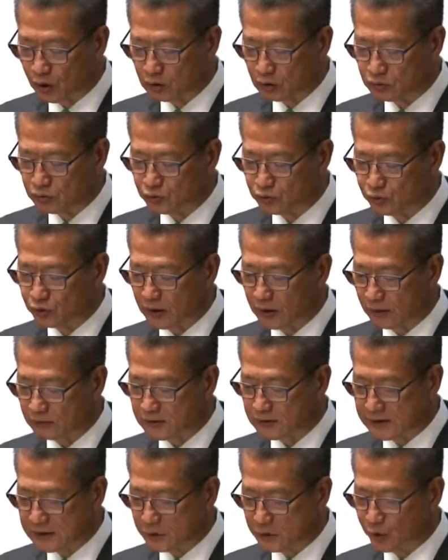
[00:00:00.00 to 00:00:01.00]
falls
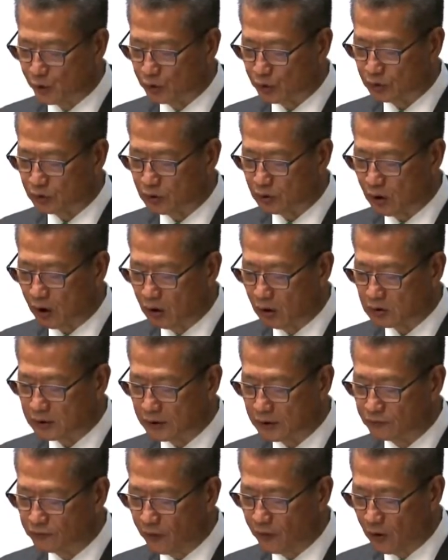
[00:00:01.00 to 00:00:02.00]
short of demand. In the
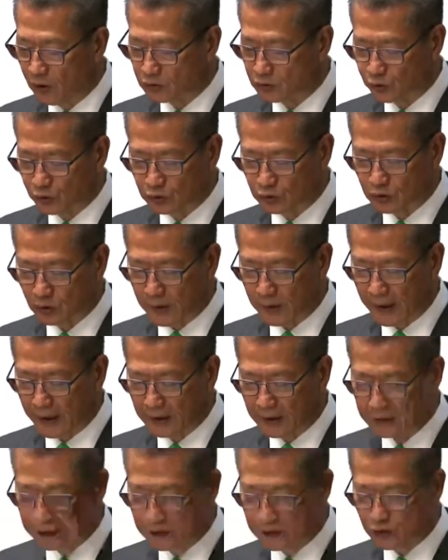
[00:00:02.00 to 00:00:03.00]
last two budgets,
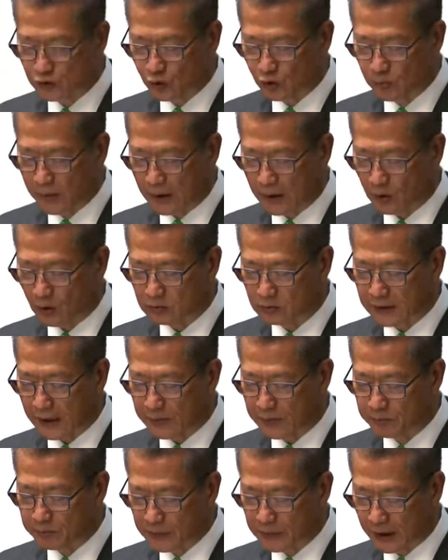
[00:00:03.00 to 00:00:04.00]
resources were set aside
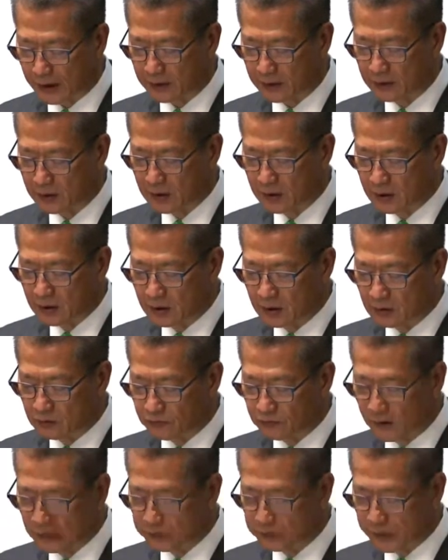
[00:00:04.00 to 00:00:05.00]
for the Science Park
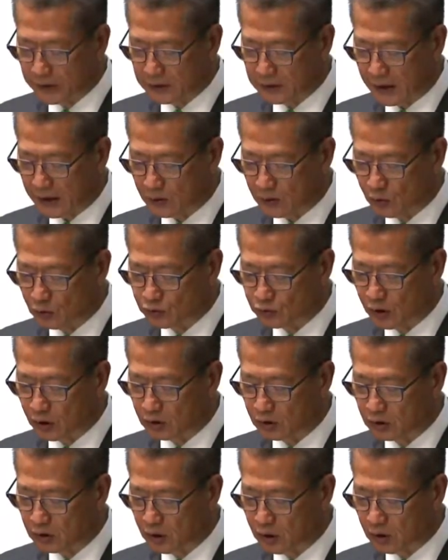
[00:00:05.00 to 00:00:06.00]
expansion and
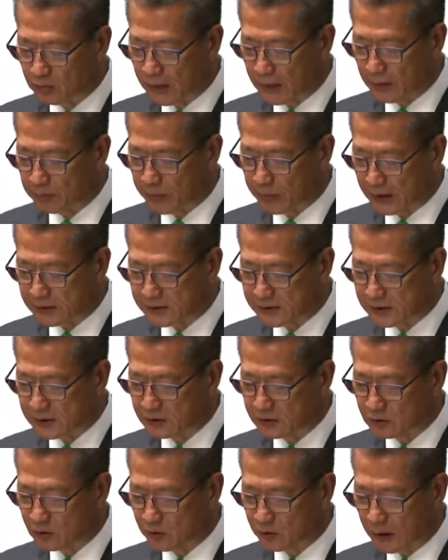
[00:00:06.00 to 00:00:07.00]
Cyberport 5 development,
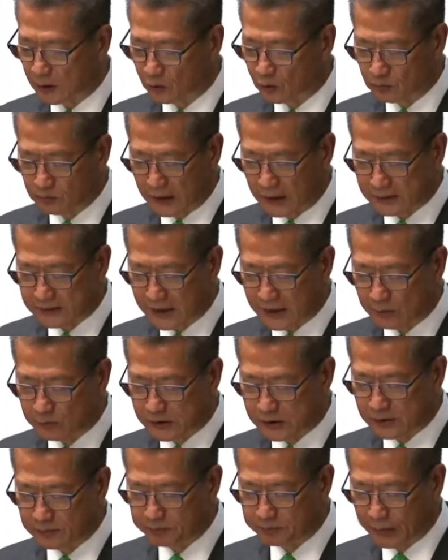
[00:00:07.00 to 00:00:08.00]
which will
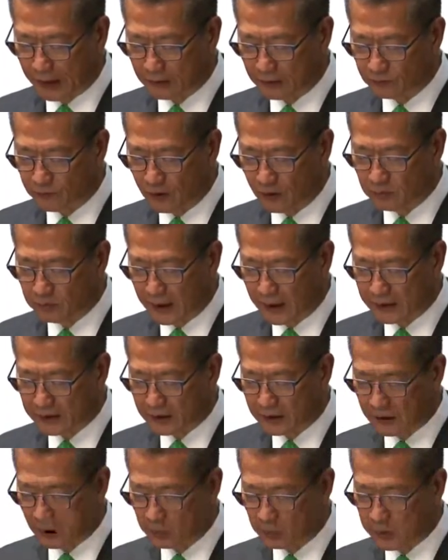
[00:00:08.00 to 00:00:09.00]
respectively provide
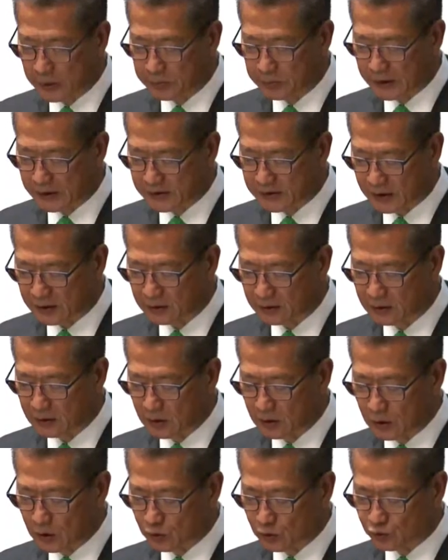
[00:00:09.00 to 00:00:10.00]
28,000
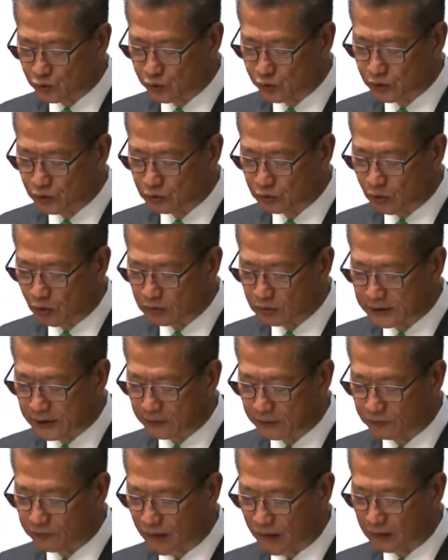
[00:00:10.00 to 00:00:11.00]
and 63,000
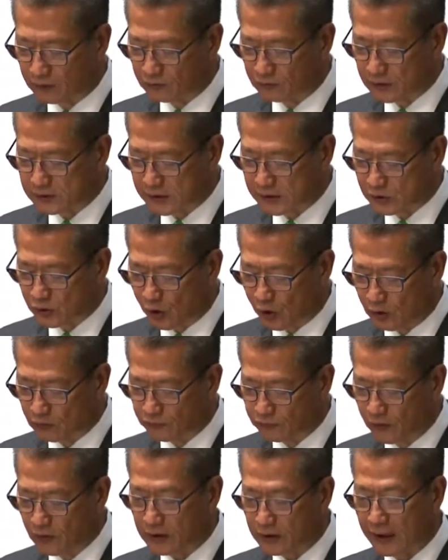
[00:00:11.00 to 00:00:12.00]
square meters of floor
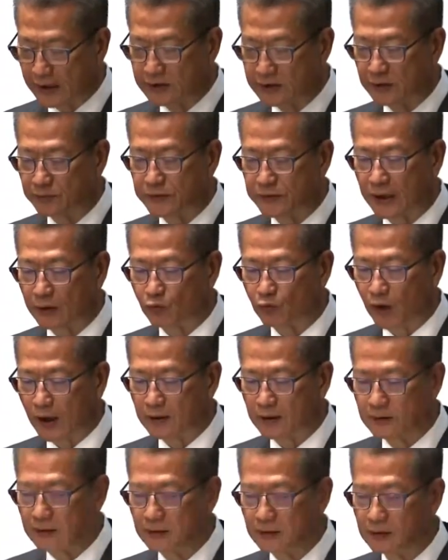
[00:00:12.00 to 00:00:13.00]
area
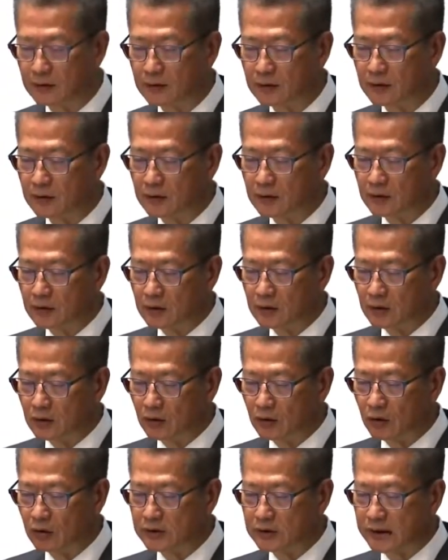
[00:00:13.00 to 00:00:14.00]
mainly for R&D or
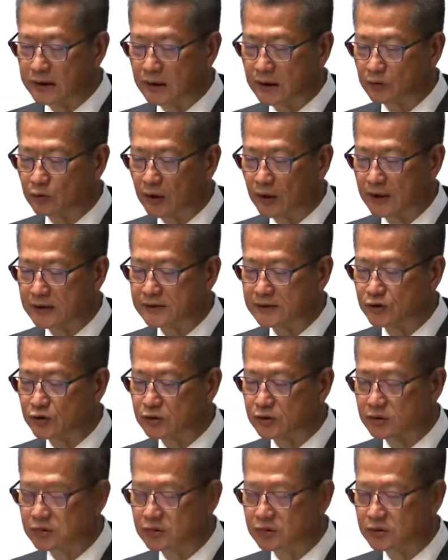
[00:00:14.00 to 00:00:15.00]
operation of
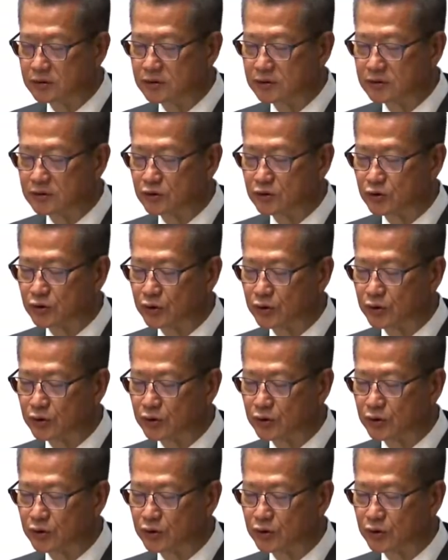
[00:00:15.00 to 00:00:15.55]
I&T enterprises.